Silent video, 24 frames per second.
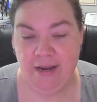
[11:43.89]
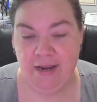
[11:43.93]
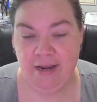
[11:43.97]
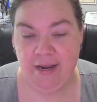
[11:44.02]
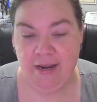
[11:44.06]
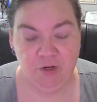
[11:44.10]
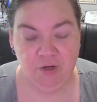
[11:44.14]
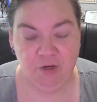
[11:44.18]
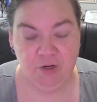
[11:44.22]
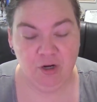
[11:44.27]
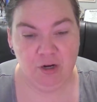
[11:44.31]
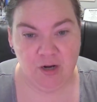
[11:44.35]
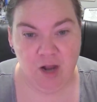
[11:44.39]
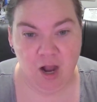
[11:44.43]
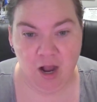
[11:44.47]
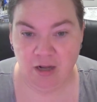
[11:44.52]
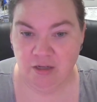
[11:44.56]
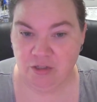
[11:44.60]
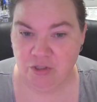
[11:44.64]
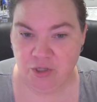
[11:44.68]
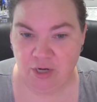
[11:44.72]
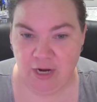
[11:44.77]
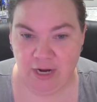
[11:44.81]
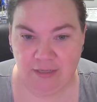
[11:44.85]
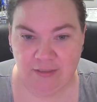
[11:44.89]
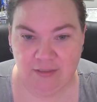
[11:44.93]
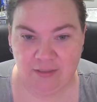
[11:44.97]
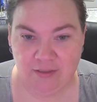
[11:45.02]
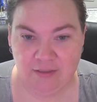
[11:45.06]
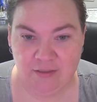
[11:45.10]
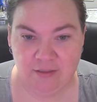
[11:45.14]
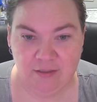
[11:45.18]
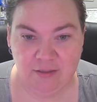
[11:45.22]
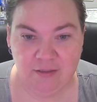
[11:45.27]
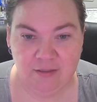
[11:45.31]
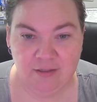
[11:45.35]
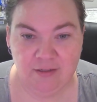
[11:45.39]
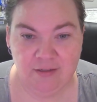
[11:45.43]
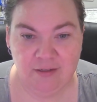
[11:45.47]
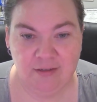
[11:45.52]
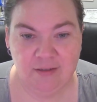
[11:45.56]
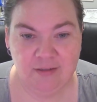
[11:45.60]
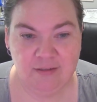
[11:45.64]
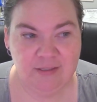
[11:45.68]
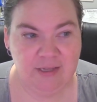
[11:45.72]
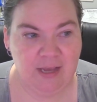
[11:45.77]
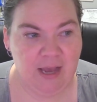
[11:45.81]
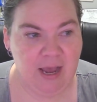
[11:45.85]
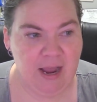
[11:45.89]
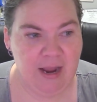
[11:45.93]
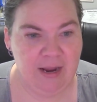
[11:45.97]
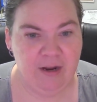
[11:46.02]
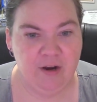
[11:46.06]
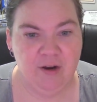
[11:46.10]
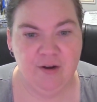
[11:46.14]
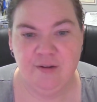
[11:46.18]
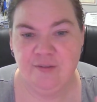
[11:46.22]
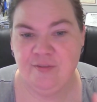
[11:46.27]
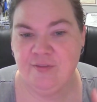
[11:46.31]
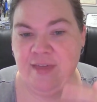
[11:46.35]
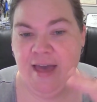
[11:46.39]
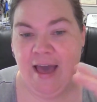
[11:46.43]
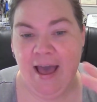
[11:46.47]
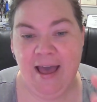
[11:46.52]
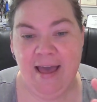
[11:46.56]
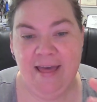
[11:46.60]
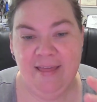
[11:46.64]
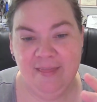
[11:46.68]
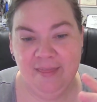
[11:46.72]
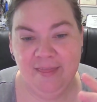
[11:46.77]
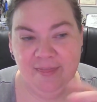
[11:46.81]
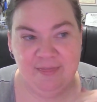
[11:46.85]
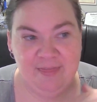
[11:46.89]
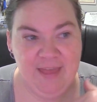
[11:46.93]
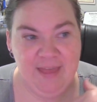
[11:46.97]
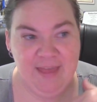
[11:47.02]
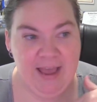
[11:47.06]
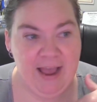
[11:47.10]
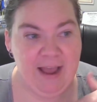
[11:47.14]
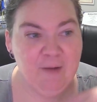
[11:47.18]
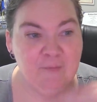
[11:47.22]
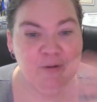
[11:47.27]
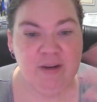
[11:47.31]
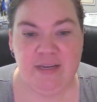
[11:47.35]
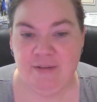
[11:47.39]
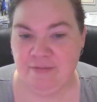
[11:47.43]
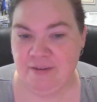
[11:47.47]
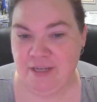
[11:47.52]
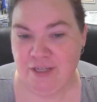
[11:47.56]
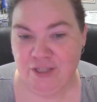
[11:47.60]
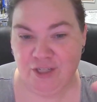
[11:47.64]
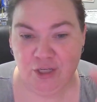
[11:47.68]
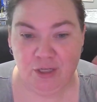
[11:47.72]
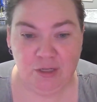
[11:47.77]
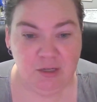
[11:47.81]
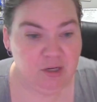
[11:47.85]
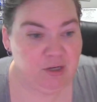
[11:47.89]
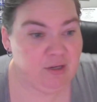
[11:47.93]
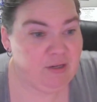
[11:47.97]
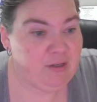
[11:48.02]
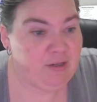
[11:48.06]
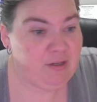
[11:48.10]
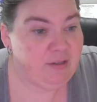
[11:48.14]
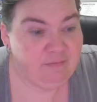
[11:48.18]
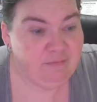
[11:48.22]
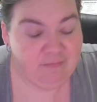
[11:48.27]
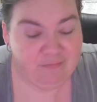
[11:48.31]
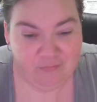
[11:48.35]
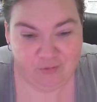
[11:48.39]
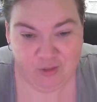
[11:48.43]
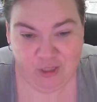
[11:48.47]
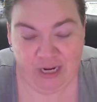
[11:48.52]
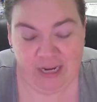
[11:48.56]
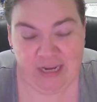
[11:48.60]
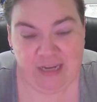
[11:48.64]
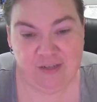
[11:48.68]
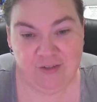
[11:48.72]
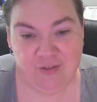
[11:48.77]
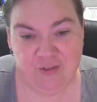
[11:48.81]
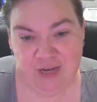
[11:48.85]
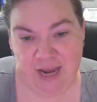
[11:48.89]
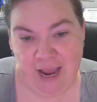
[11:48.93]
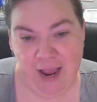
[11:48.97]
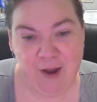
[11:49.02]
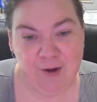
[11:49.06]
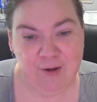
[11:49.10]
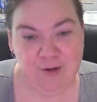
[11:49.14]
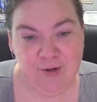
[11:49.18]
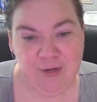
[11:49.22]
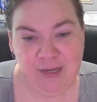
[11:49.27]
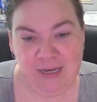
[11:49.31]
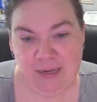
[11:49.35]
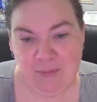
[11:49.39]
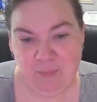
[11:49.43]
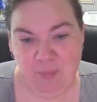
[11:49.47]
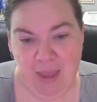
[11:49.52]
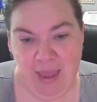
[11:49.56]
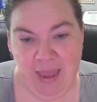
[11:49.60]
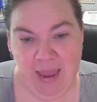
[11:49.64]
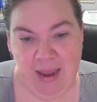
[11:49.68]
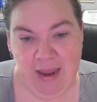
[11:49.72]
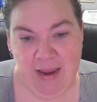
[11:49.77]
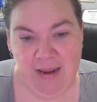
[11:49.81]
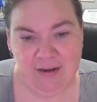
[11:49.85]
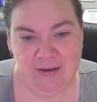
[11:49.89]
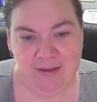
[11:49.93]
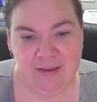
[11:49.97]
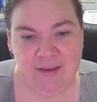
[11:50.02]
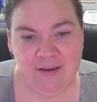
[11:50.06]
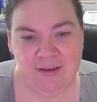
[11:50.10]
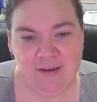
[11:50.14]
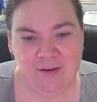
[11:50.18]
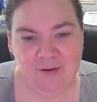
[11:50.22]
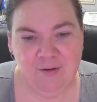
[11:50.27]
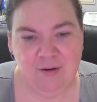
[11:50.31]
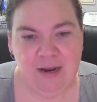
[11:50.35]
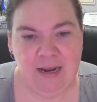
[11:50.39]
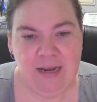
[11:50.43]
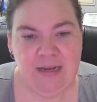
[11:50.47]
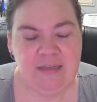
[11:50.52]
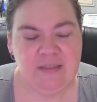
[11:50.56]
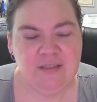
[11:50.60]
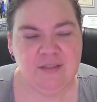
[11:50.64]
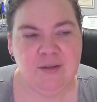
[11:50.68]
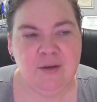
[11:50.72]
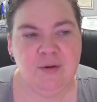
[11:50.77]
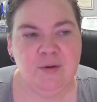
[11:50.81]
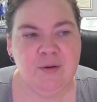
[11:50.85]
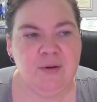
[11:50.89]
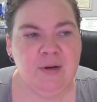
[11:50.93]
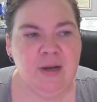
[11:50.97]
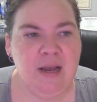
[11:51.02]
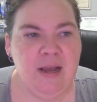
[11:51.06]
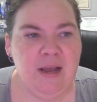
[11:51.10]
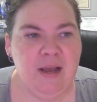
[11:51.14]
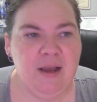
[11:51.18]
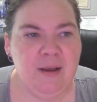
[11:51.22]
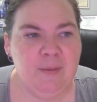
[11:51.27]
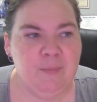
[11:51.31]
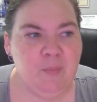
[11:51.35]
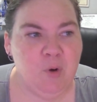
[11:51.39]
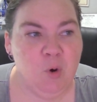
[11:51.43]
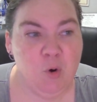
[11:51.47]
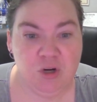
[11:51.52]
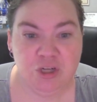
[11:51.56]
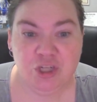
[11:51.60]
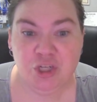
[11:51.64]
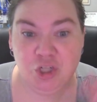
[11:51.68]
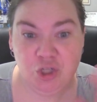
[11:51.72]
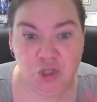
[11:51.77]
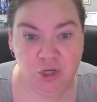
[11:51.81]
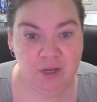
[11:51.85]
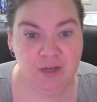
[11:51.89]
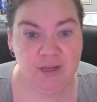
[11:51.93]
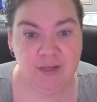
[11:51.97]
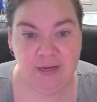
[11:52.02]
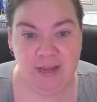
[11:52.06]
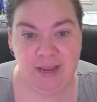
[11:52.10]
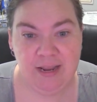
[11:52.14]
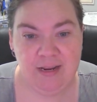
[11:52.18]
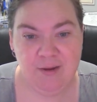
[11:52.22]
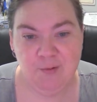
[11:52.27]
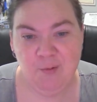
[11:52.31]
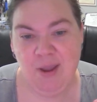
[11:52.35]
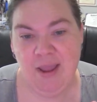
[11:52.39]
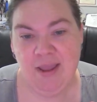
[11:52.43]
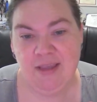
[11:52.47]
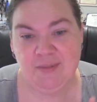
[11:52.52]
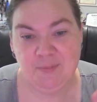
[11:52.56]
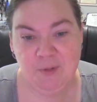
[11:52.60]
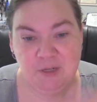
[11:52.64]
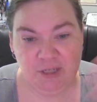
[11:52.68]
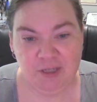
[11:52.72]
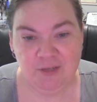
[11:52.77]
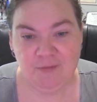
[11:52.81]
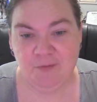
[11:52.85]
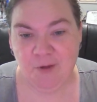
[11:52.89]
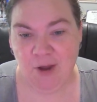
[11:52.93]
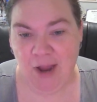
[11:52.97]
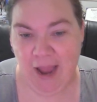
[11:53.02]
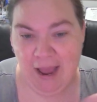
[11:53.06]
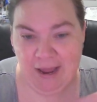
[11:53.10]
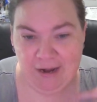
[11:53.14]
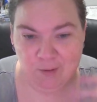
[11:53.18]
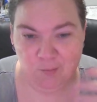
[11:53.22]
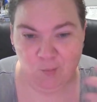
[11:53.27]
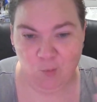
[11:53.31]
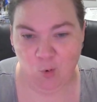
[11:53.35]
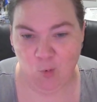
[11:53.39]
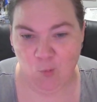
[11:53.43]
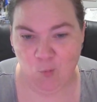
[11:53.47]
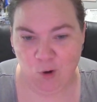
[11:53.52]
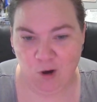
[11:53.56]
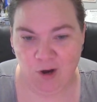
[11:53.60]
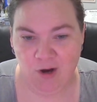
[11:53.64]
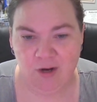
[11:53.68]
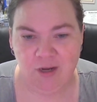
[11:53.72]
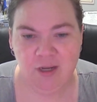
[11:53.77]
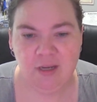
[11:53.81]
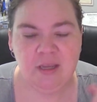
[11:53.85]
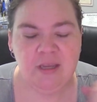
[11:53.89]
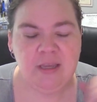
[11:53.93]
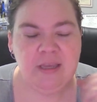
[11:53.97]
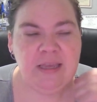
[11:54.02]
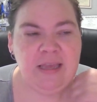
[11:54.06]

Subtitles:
And if you're a contract to hire, that redefinition could change how you're getting paid, right? So, or should anyway, especially if they're adding more work.